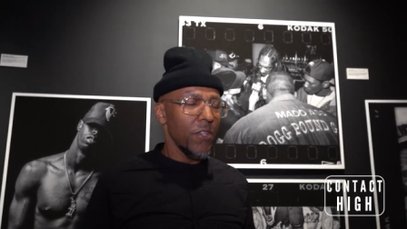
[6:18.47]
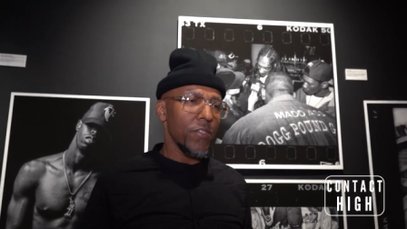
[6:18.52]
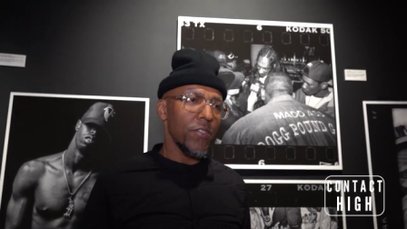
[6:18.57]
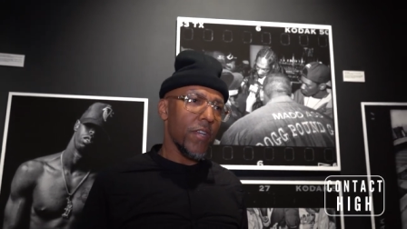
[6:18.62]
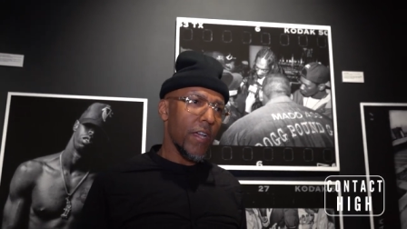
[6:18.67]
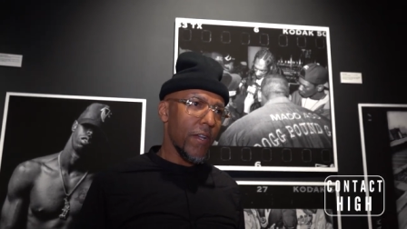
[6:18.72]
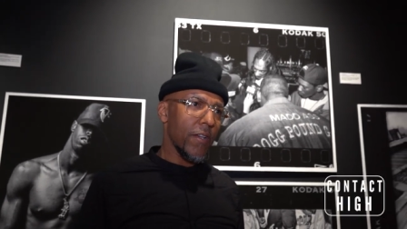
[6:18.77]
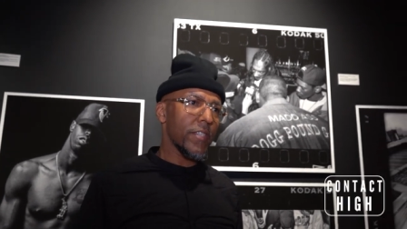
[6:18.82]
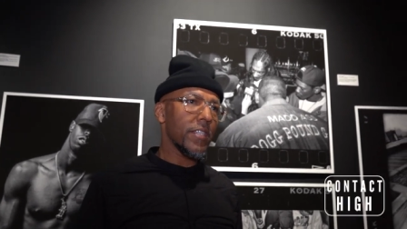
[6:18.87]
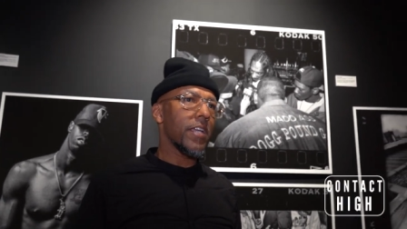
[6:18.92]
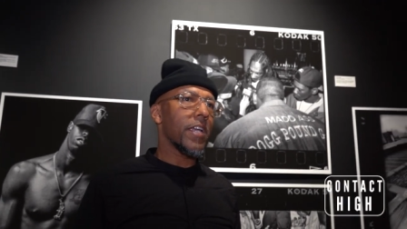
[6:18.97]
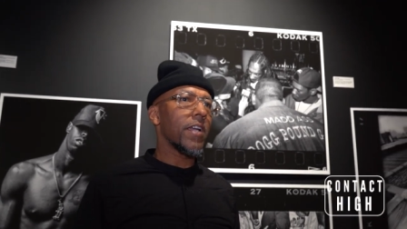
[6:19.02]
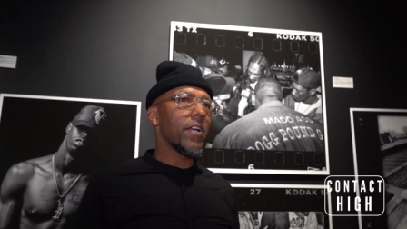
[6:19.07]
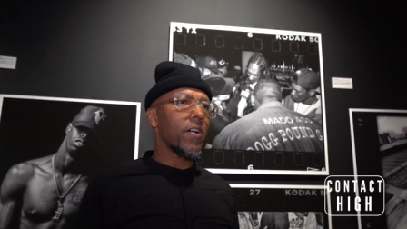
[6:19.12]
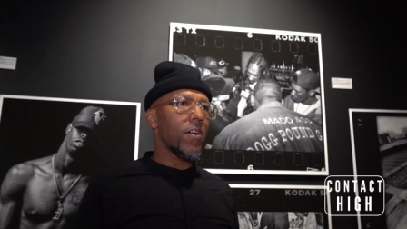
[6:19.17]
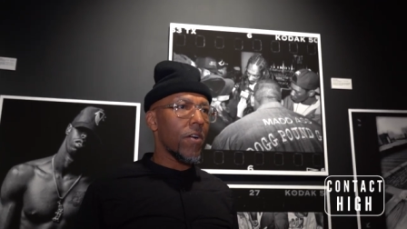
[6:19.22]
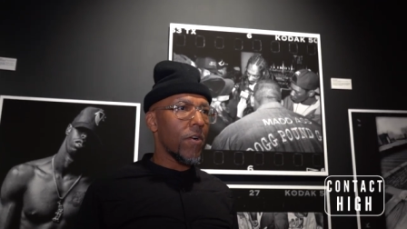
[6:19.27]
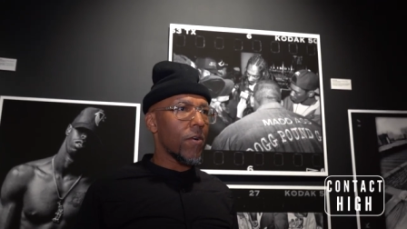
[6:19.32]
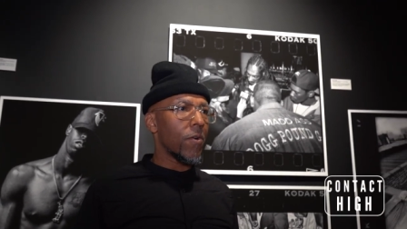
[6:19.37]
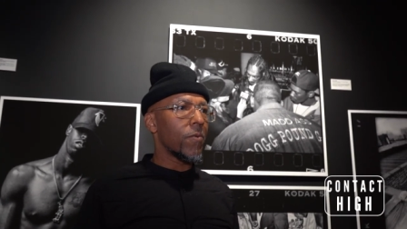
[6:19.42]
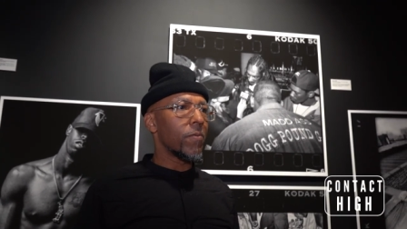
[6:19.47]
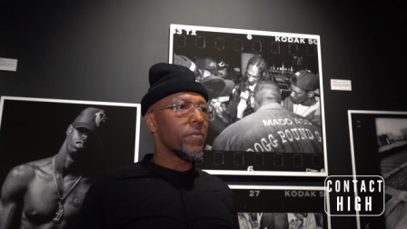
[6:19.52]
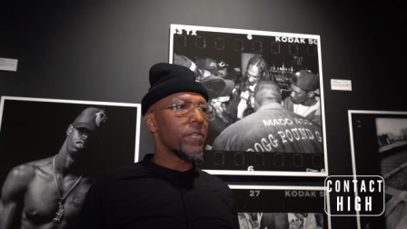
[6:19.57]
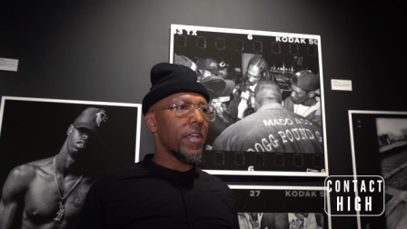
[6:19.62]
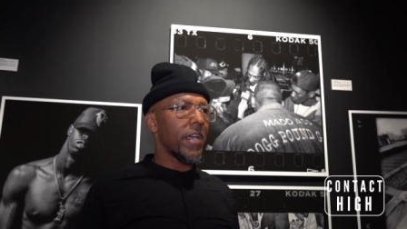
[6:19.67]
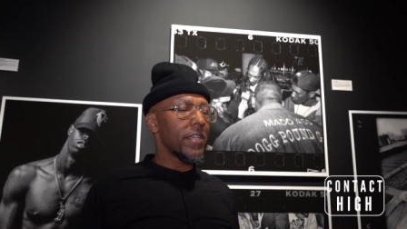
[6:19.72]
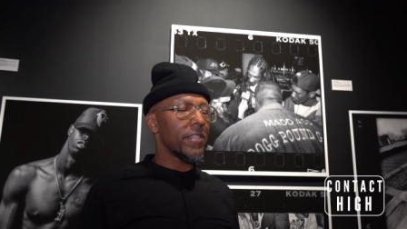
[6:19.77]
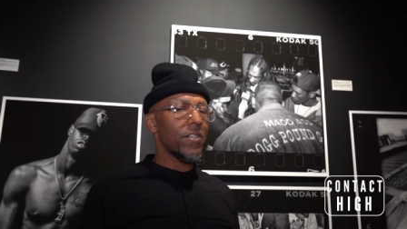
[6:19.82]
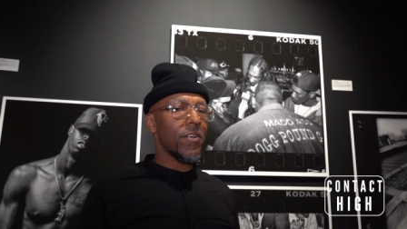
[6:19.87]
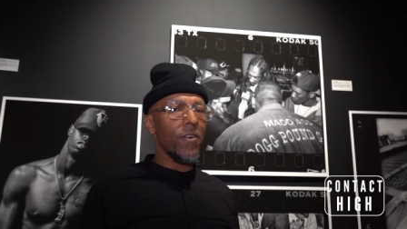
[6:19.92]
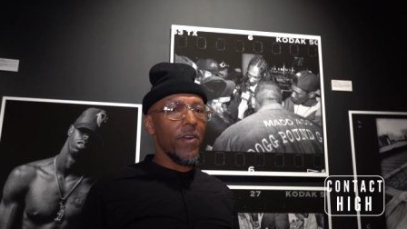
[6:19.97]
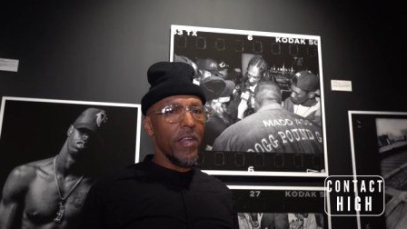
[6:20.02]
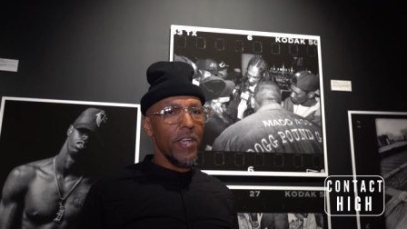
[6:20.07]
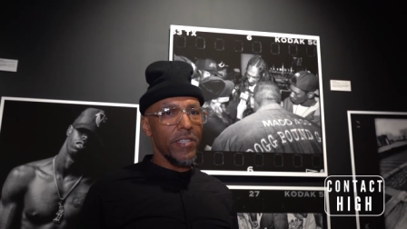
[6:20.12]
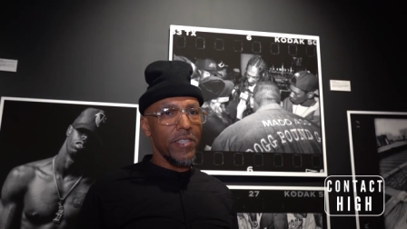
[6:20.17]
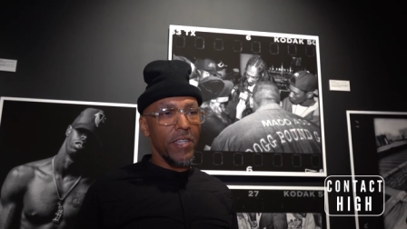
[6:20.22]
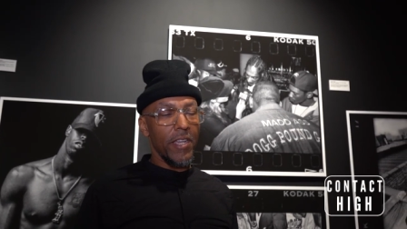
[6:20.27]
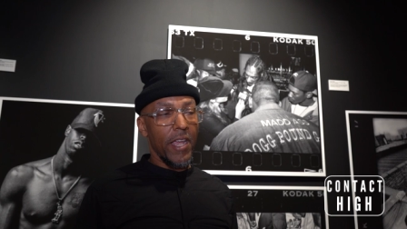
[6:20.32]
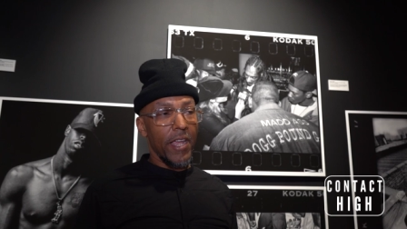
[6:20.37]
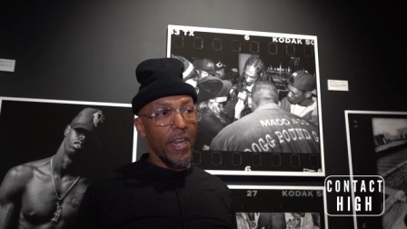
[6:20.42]
So I was like, "Oh, that's
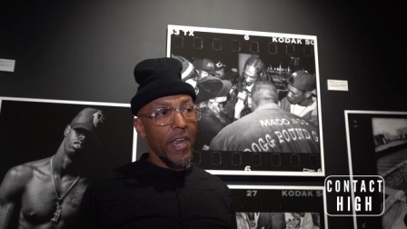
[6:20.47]
crazy."